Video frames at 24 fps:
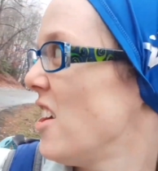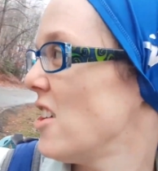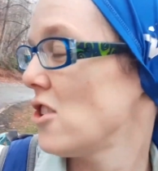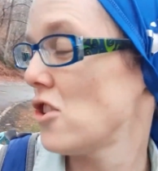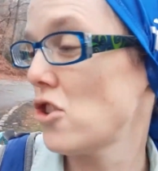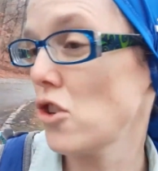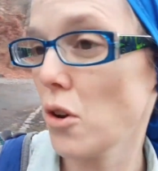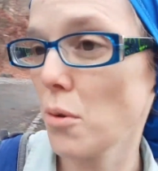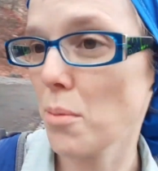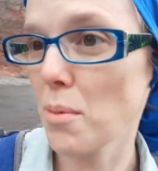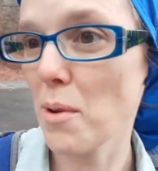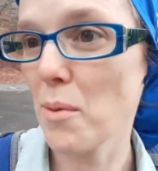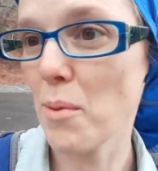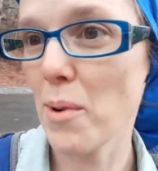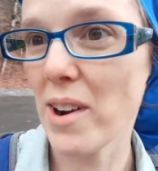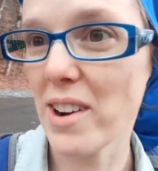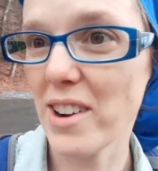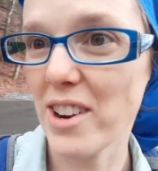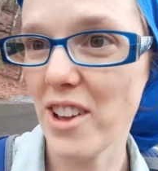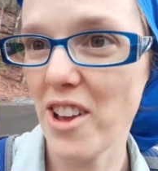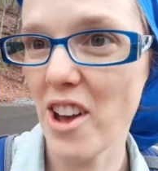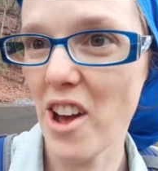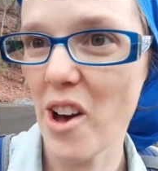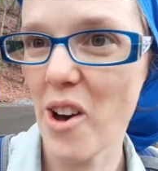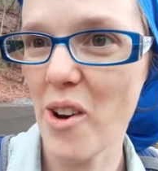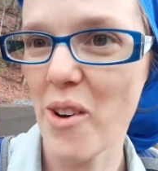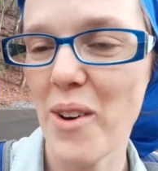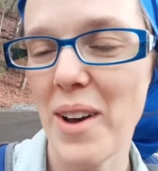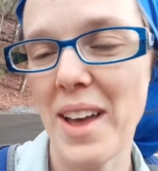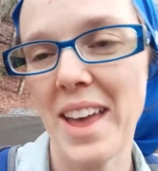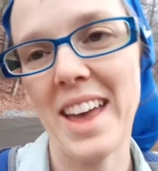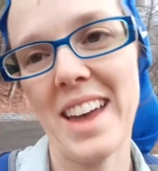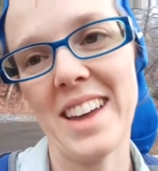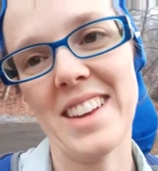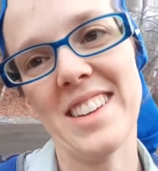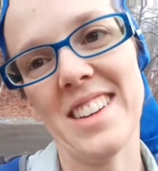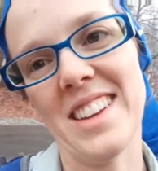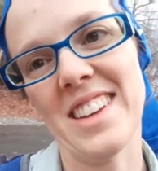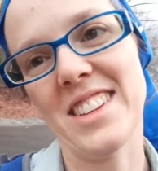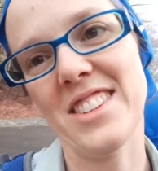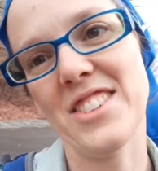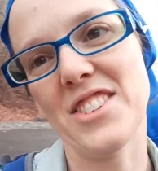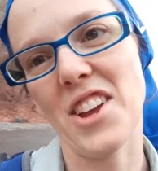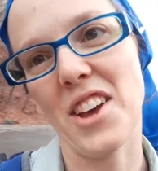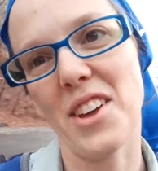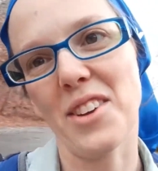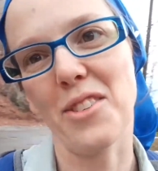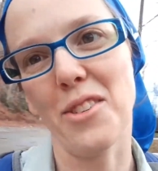showed me where to go, and he
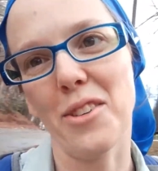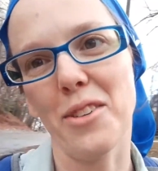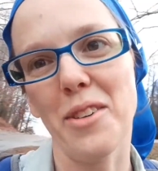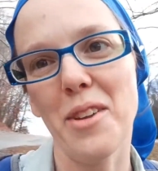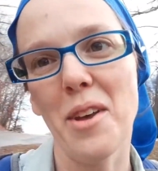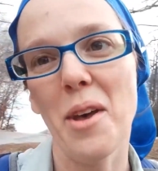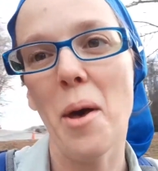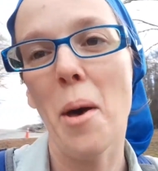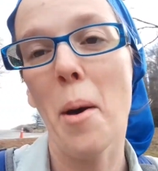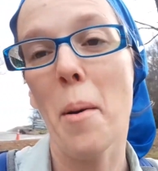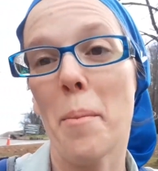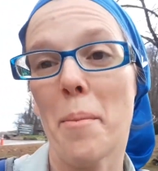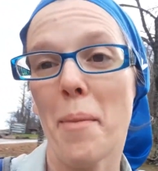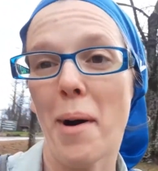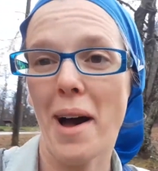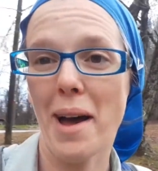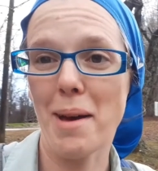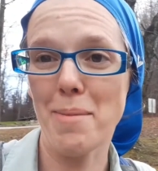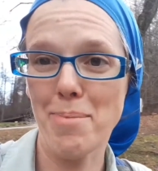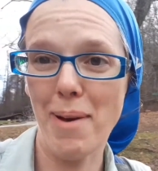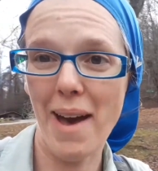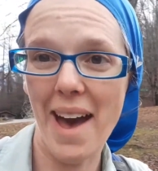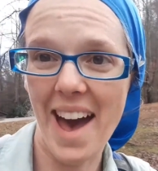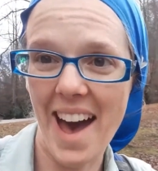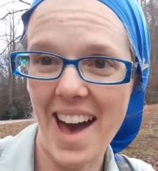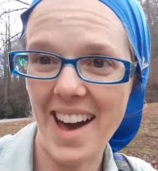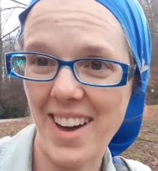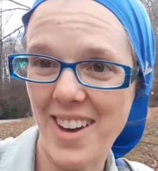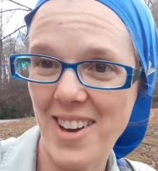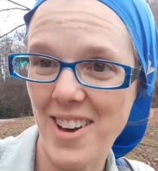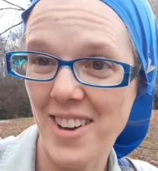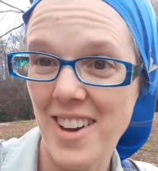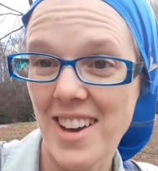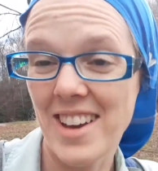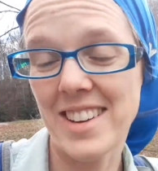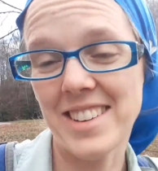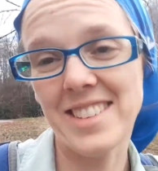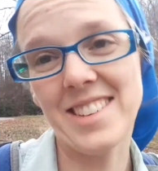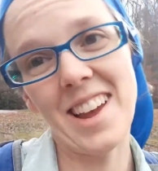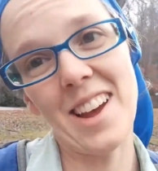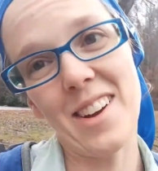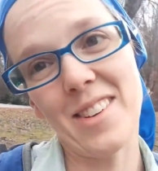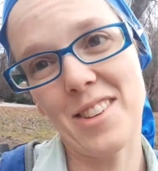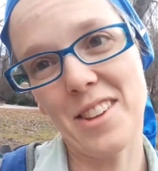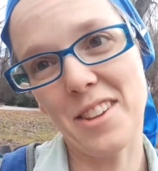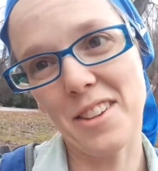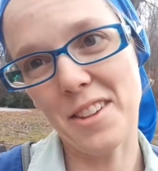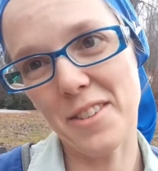shuttled my pack
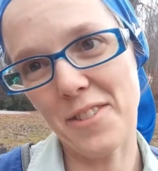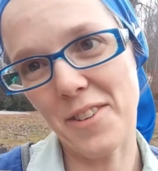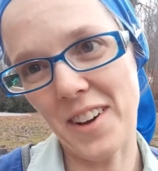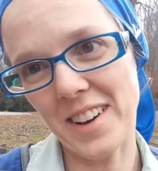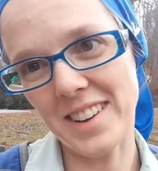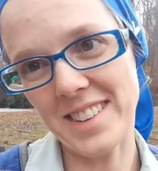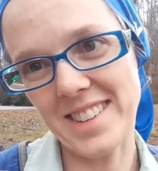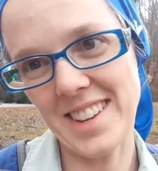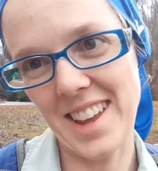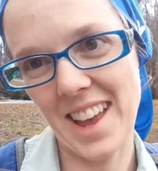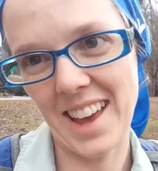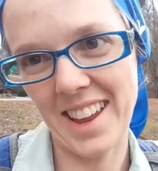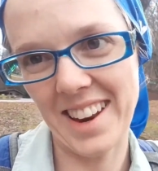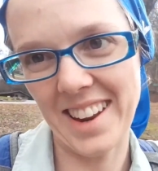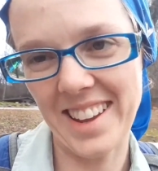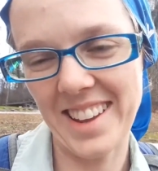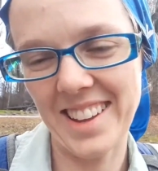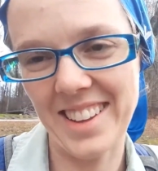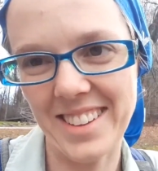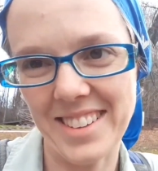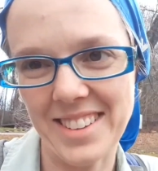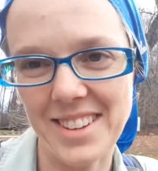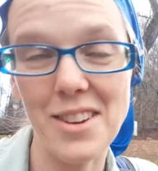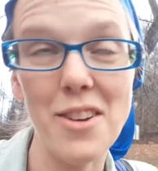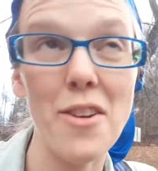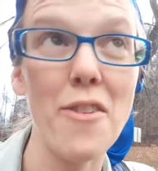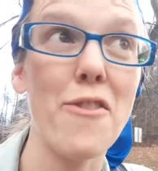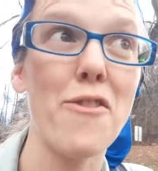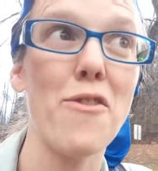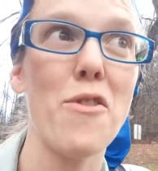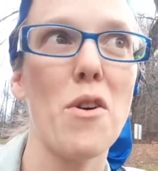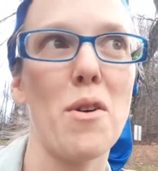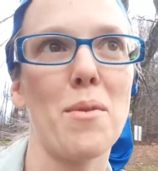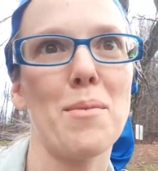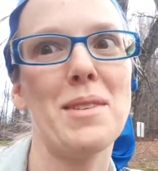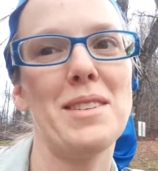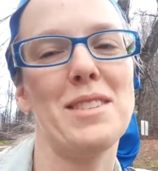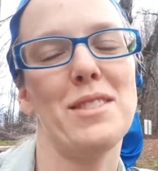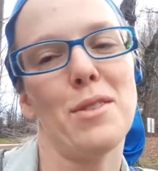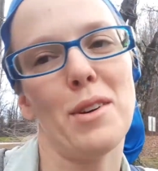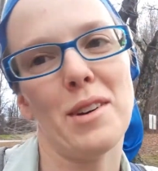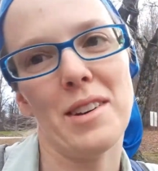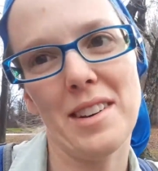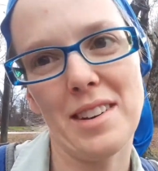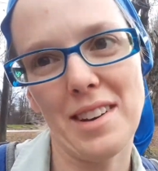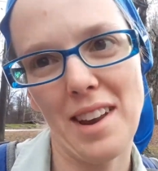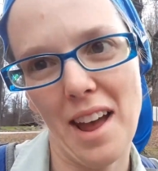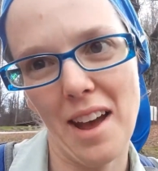down to the Fontana Hilton for me so
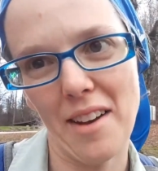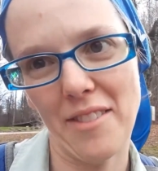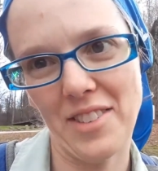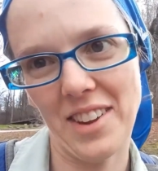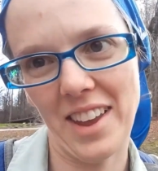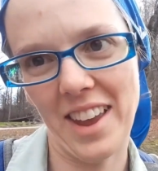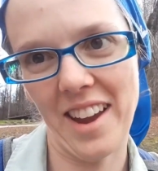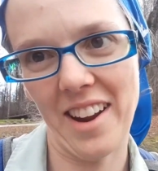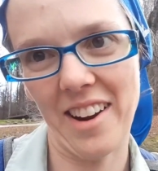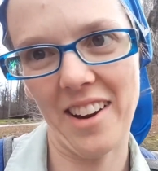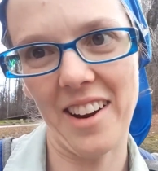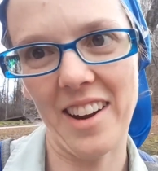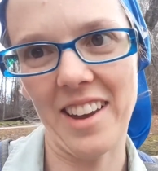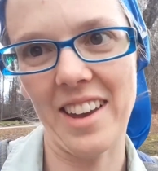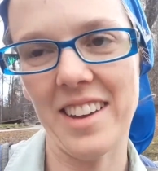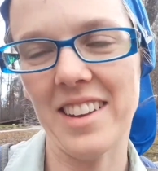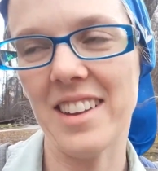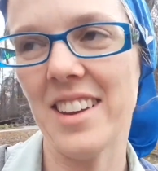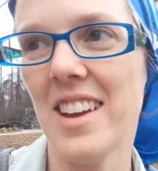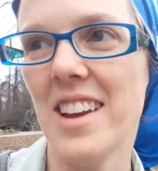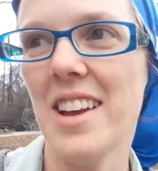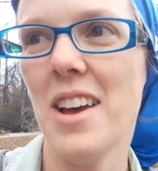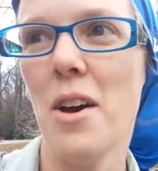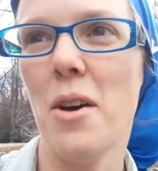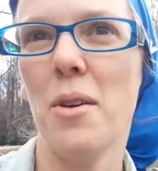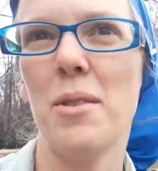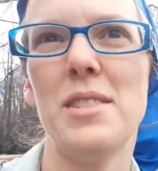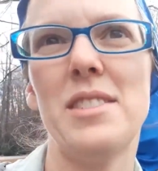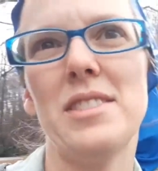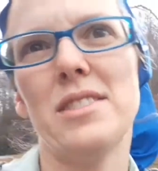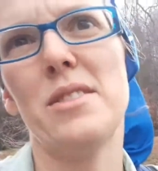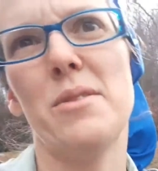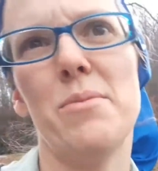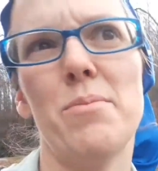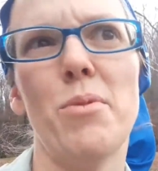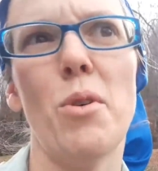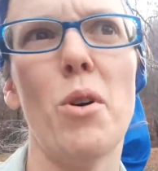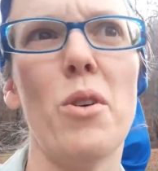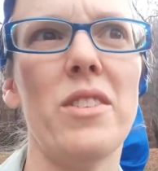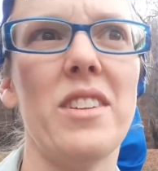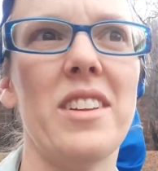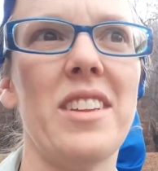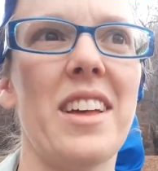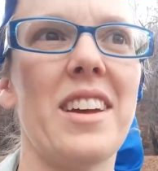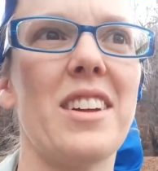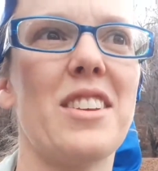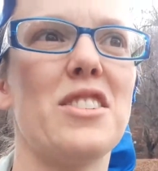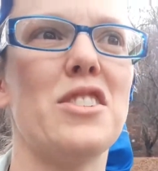I didn't have to carry it, which is
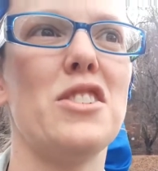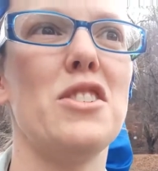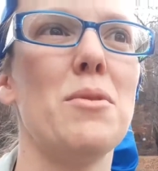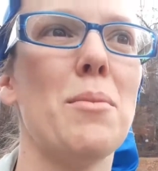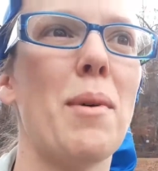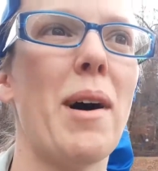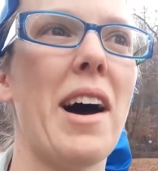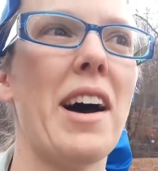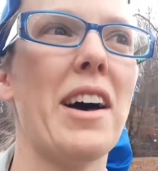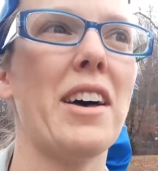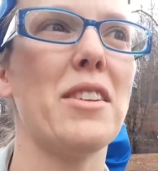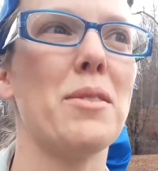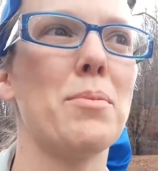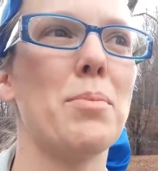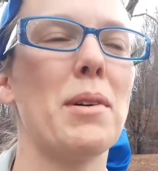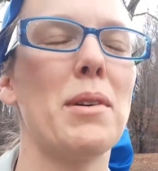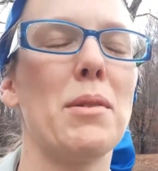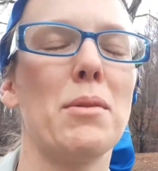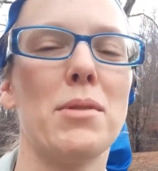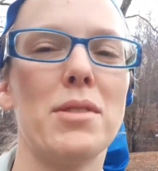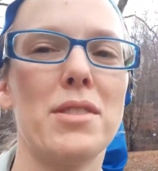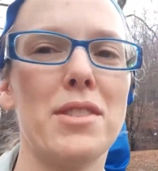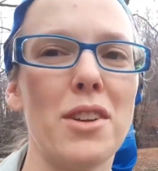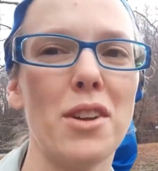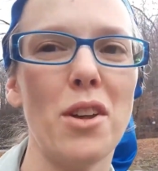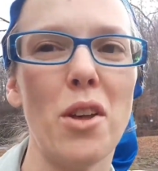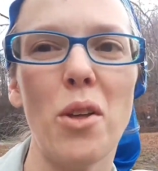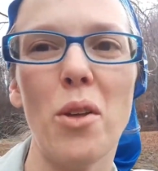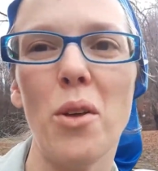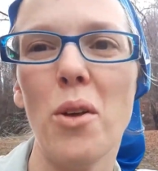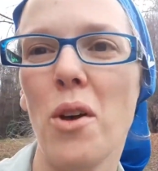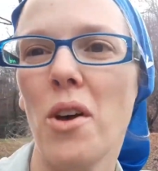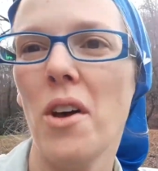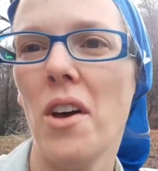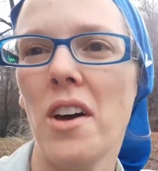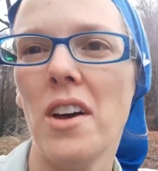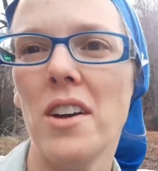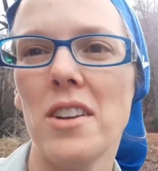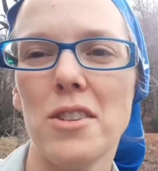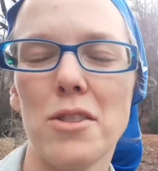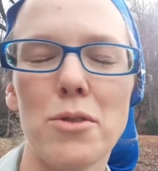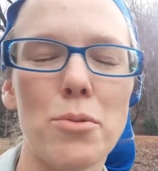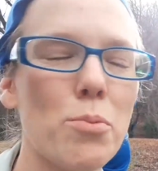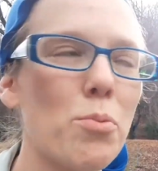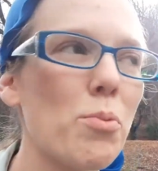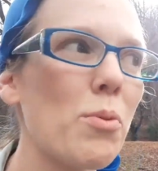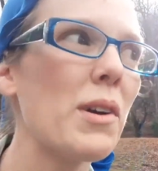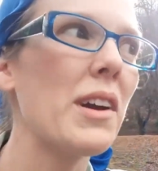only like 2 miles, but it was still
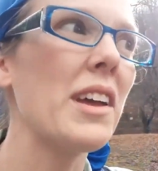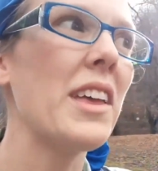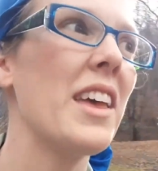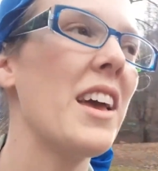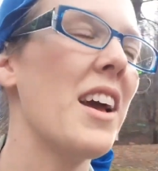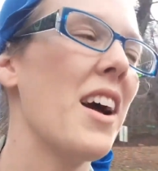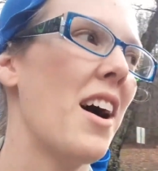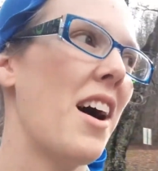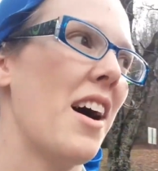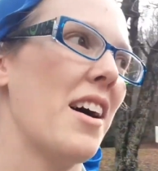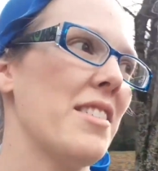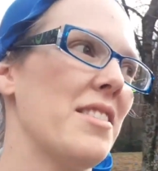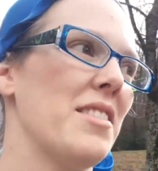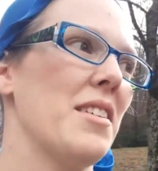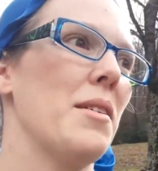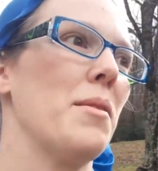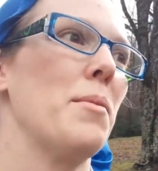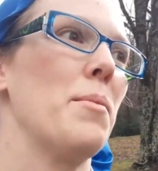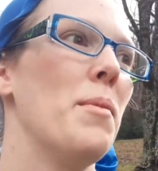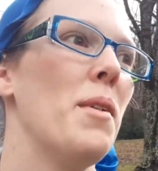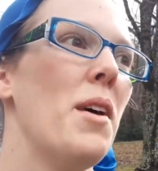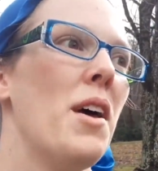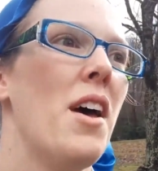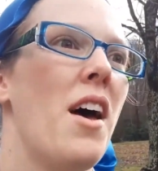just really awesome.